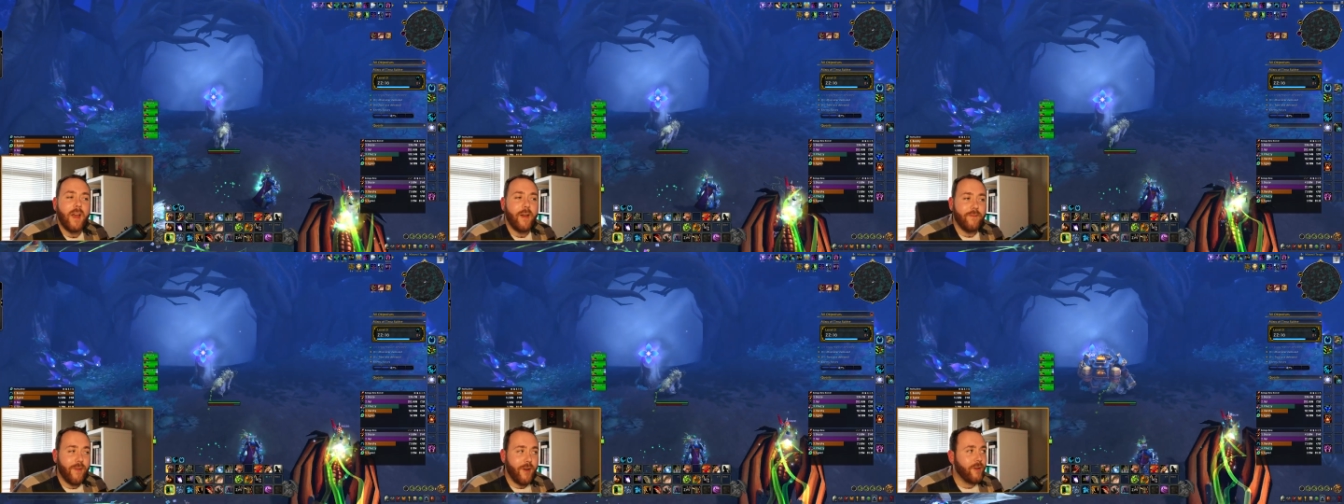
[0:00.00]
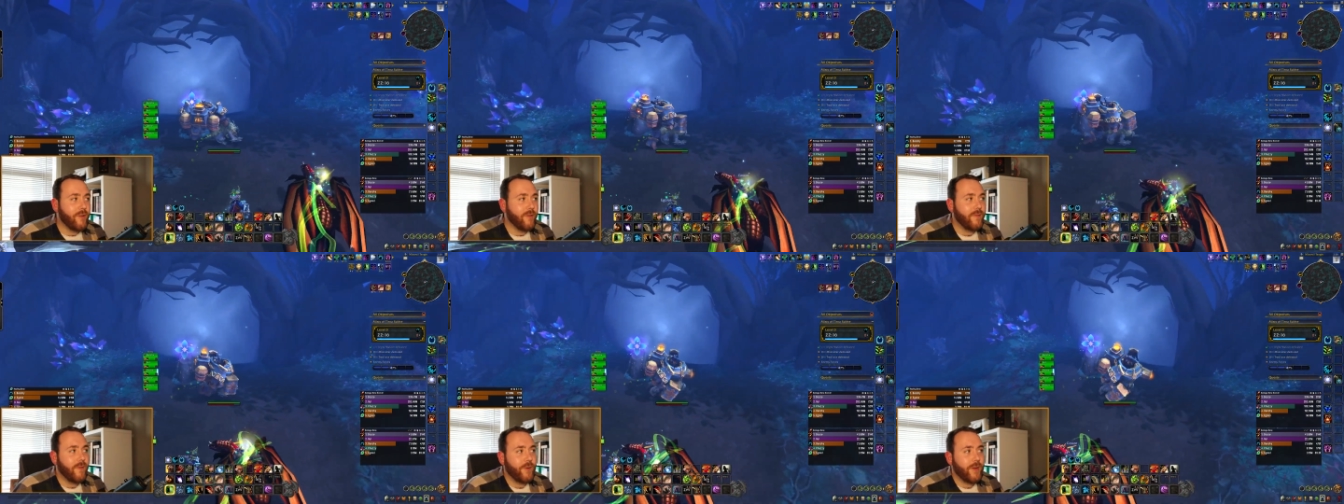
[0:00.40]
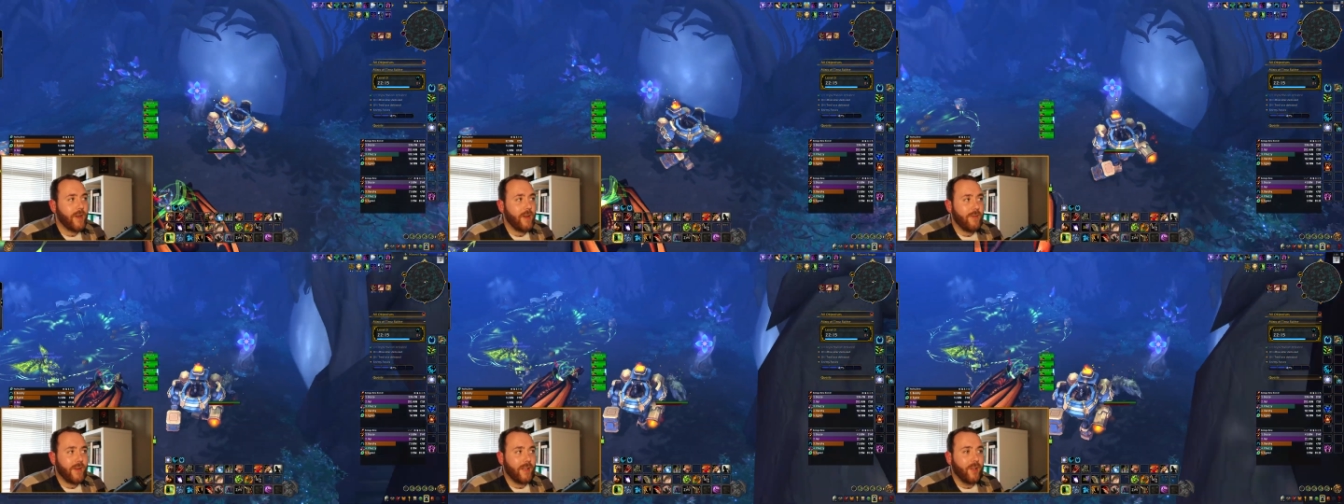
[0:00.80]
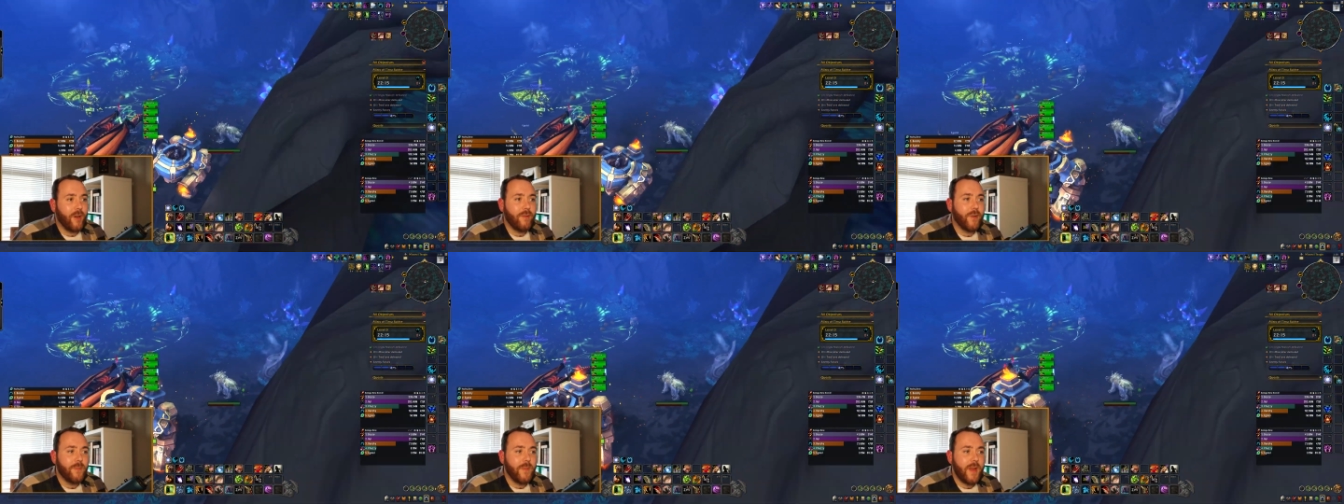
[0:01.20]
Very good fun. I've had a lot
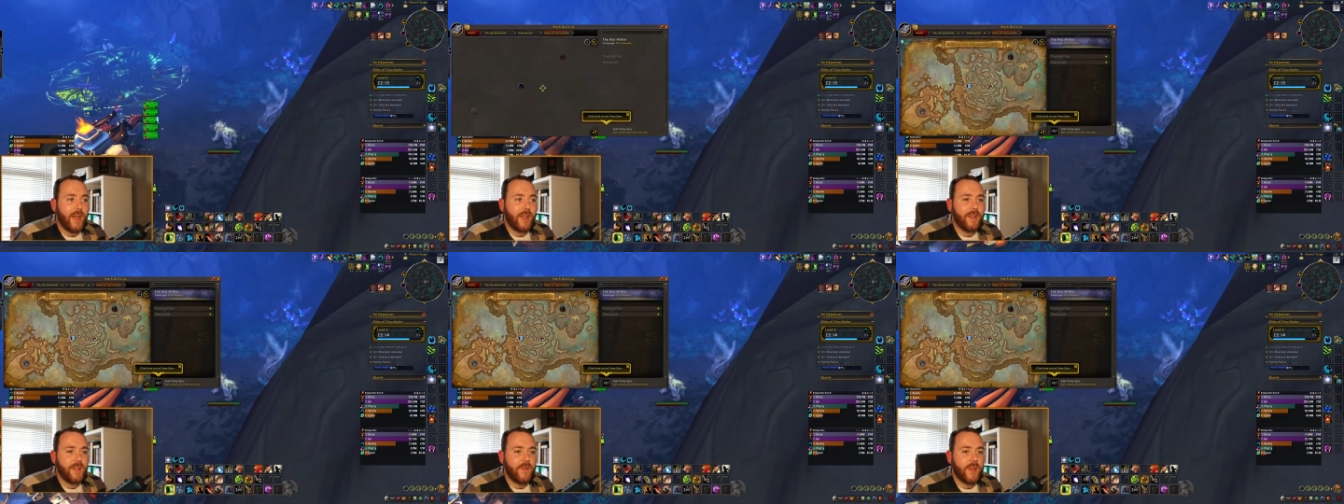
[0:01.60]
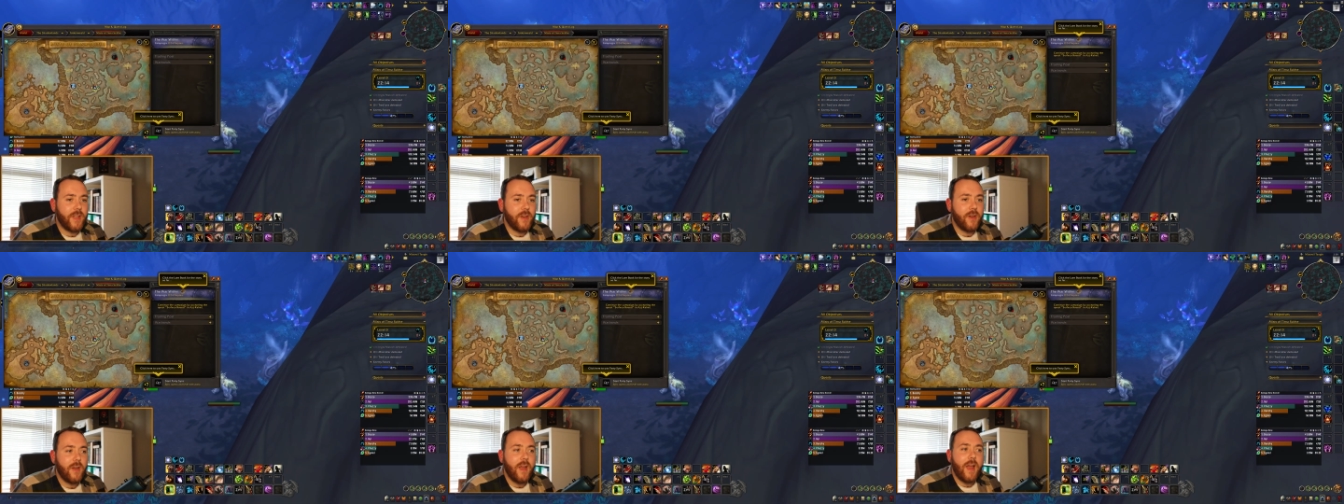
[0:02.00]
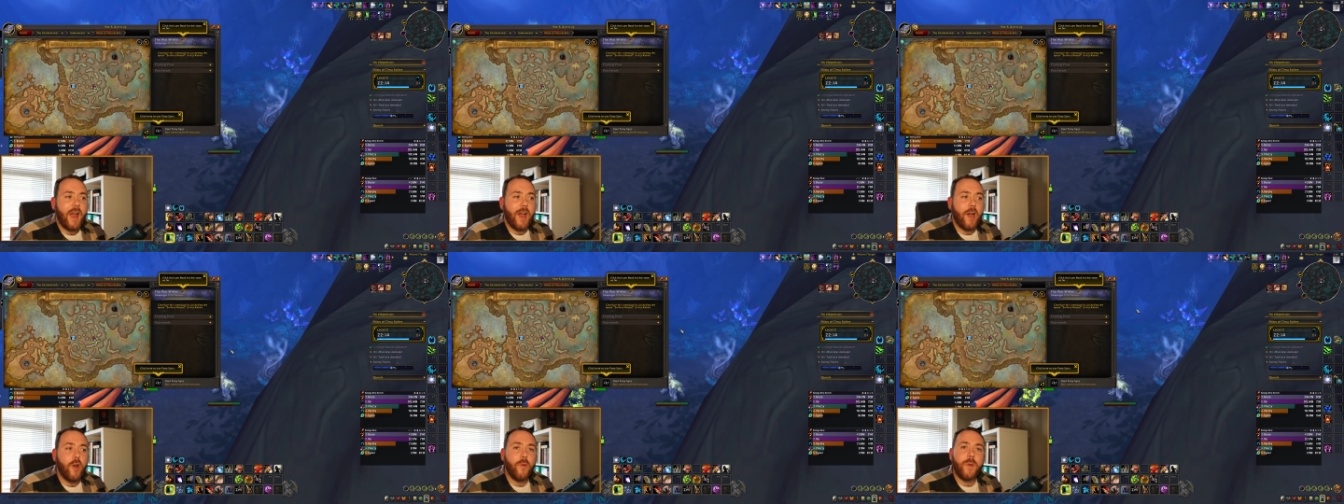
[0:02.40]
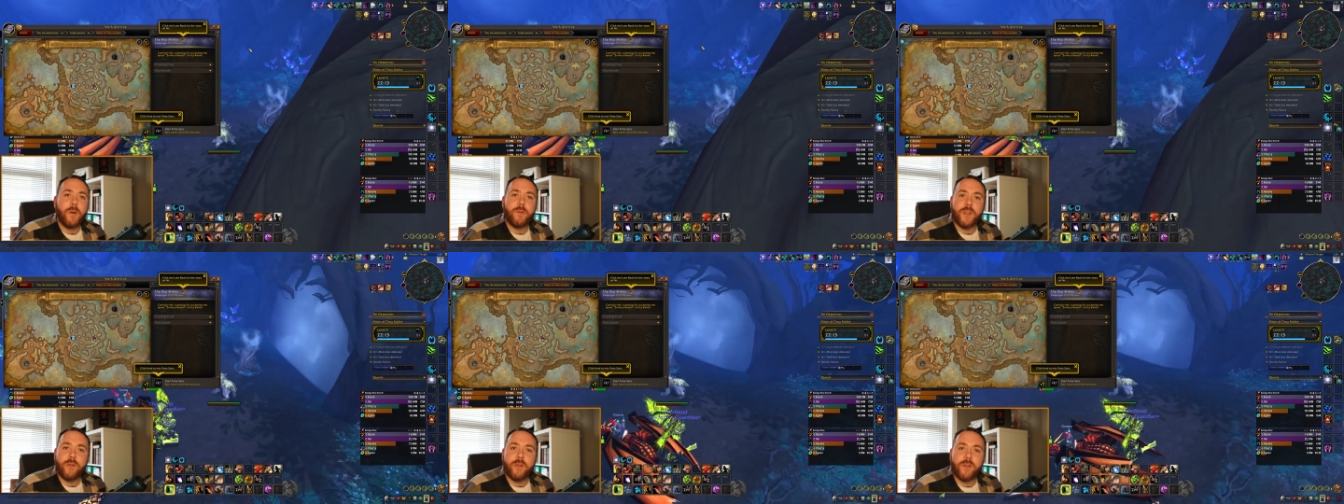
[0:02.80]
of fun making this video. I hope it
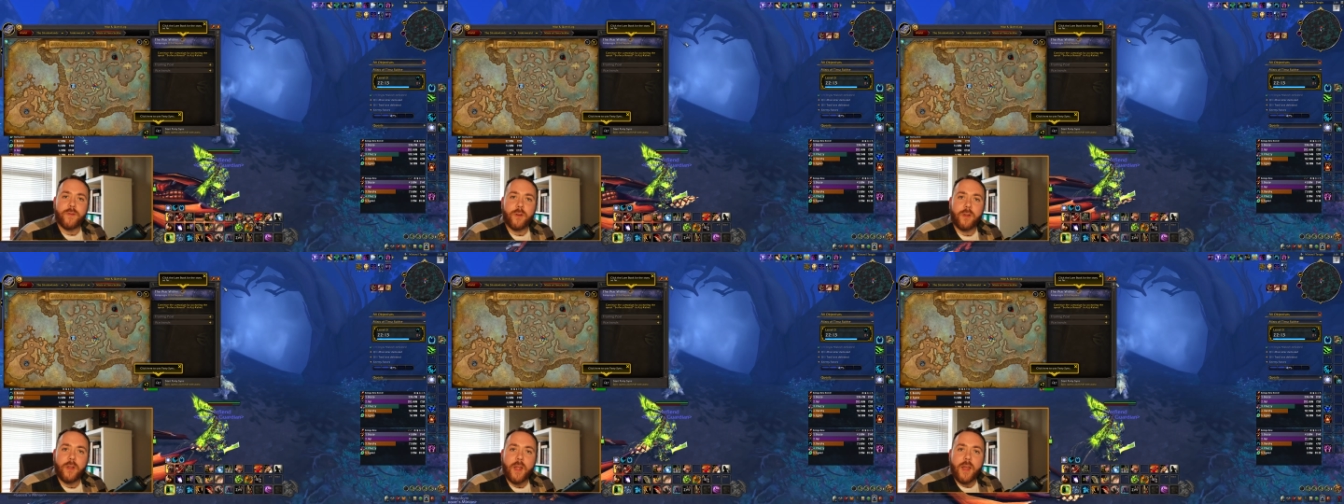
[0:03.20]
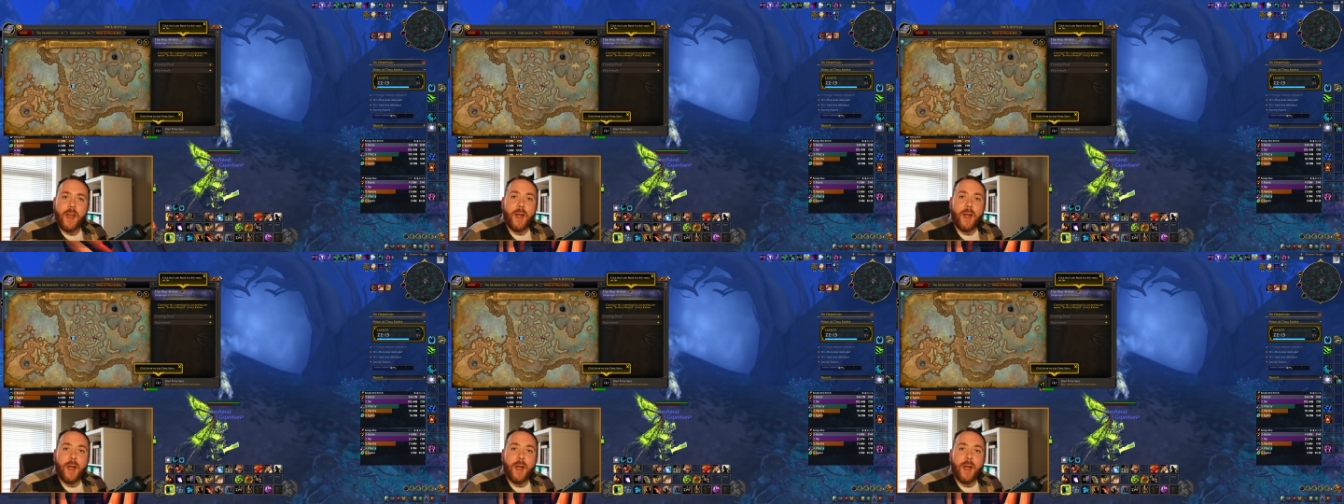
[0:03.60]
was useful.